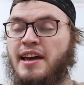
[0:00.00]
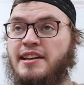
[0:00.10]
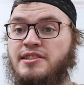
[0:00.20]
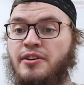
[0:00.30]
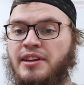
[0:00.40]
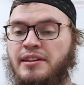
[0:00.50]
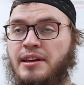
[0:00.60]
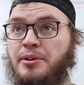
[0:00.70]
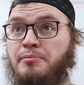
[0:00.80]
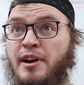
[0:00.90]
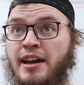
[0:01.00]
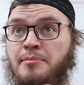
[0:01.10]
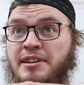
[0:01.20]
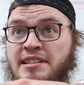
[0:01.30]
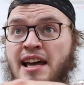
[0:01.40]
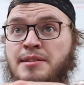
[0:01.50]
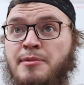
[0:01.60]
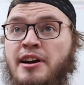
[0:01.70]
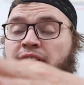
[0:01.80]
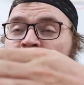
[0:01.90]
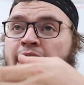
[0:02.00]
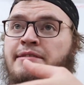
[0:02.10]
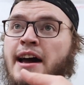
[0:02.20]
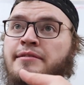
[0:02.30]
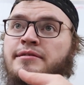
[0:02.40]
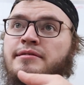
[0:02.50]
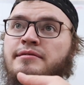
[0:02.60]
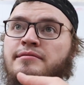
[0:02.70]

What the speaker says: and so then they would break up this last part half.